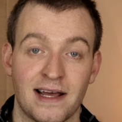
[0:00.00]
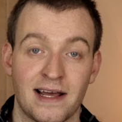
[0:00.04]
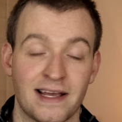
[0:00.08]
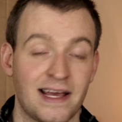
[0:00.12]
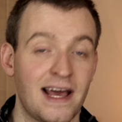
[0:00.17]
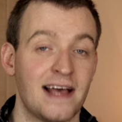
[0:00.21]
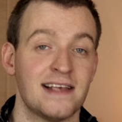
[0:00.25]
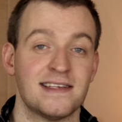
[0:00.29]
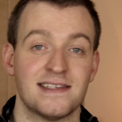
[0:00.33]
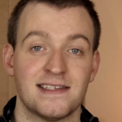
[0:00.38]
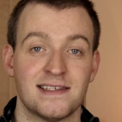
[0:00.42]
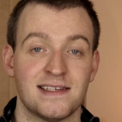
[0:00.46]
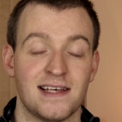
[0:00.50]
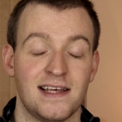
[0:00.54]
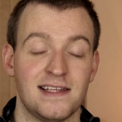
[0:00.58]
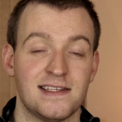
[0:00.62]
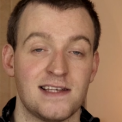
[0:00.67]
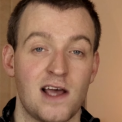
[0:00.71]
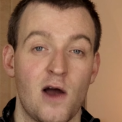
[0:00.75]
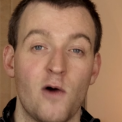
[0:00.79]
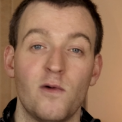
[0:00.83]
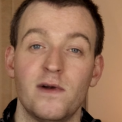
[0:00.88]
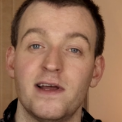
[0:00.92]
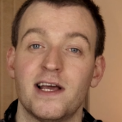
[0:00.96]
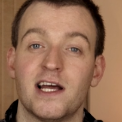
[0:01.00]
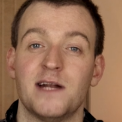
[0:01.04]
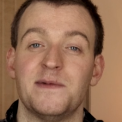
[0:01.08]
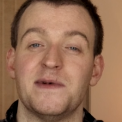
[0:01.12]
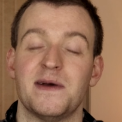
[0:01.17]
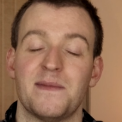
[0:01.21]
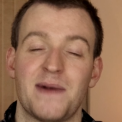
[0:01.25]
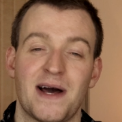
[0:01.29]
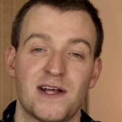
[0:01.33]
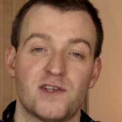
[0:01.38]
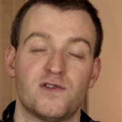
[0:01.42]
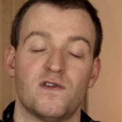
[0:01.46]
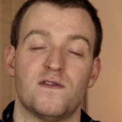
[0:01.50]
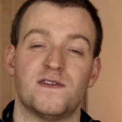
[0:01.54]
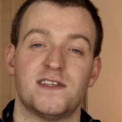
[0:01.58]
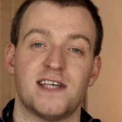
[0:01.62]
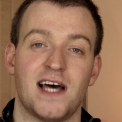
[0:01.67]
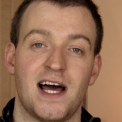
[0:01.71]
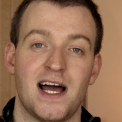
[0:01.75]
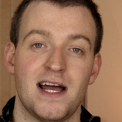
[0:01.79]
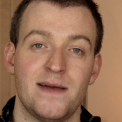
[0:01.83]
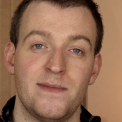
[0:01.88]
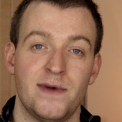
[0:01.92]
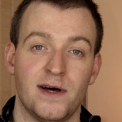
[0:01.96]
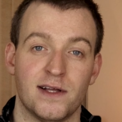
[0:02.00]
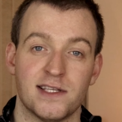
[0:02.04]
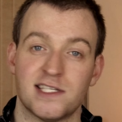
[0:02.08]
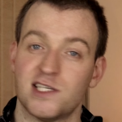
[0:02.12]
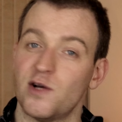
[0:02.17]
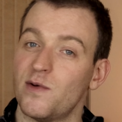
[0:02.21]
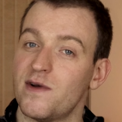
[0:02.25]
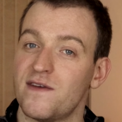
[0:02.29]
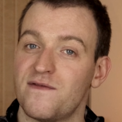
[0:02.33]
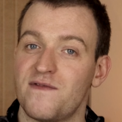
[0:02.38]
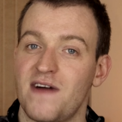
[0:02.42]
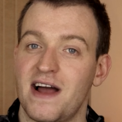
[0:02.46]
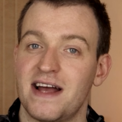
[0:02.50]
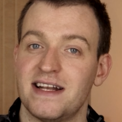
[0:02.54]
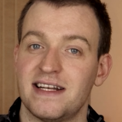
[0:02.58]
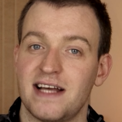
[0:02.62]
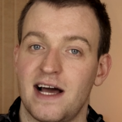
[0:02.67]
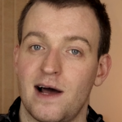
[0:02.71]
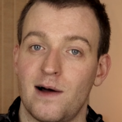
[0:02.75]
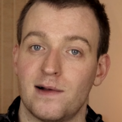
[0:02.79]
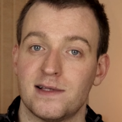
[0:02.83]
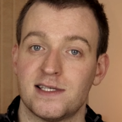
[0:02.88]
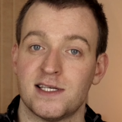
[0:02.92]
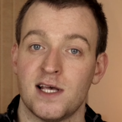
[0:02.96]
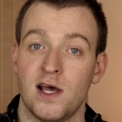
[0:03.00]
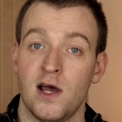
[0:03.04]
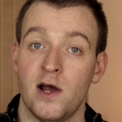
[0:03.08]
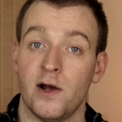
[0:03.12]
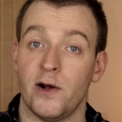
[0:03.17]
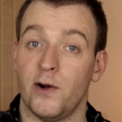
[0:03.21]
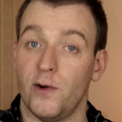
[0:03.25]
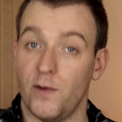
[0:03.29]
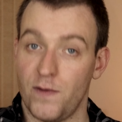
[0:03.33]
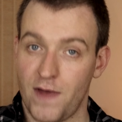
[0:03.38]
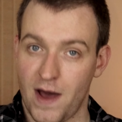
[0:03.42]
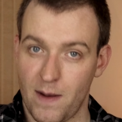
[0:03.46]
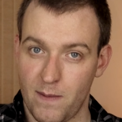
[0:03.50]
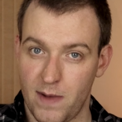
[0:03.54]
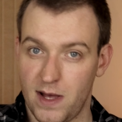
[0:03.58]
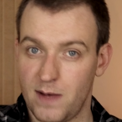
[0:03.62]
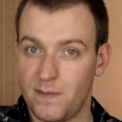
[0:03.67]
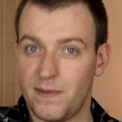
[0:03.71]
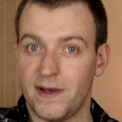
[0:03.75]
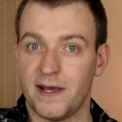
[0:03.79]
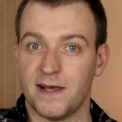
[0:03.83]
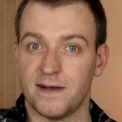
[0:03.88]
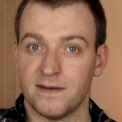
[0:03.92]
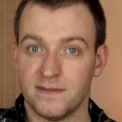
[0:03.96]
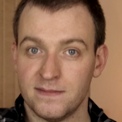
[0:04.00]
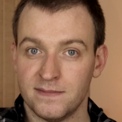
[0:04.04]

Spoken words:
I guess it's only going to be a matter of time until we find out who that may be.